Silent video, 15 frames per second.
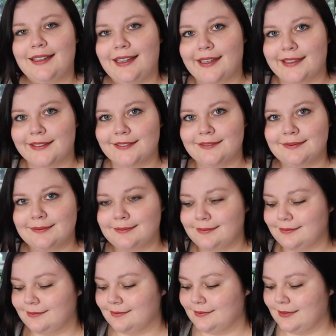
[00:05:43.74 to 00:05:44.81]
Yeah,
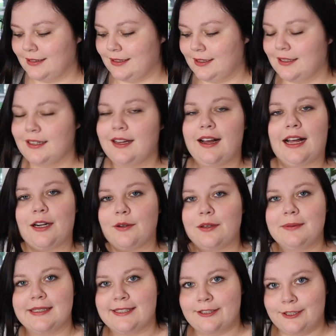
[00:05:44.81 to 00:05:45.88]
I don't want
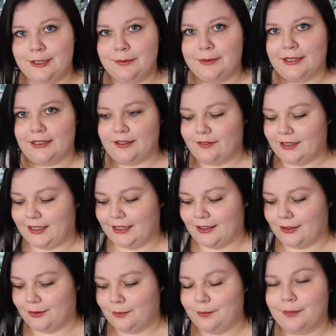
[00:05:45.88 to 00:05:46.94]
to be stupid in the
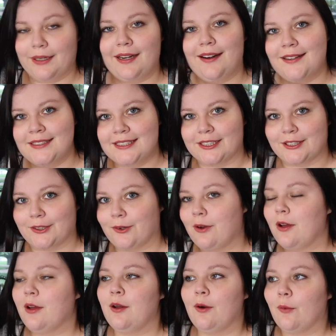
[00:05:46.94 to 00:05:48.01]
video, but I also
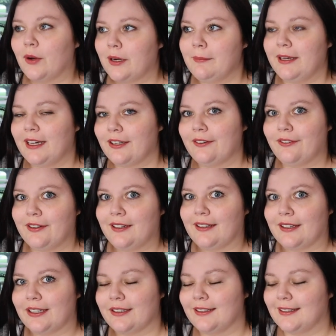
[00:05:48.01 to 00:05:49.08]
want to be kind of
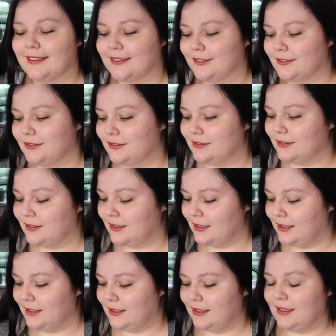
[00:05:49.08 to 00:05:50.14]
funny, you know?
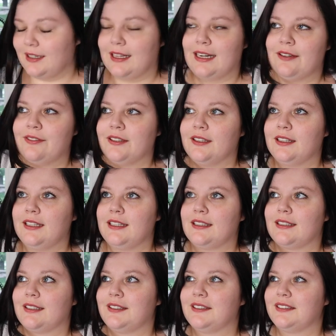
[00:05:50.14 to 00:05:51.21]
And I feel
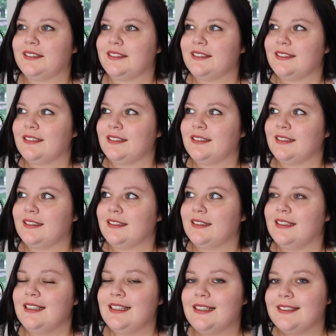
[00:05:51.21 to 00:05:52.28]
like
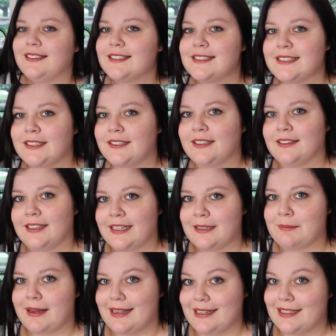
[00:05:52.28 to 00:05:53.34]
it does good at letting
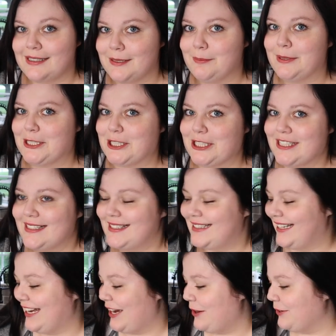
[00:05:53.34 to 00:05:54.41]
my inhibitions
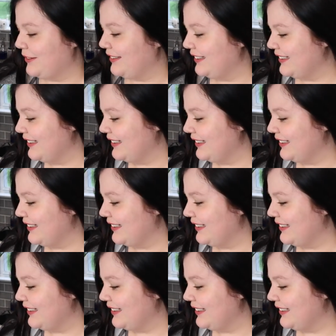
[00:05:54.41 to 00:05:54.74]
down,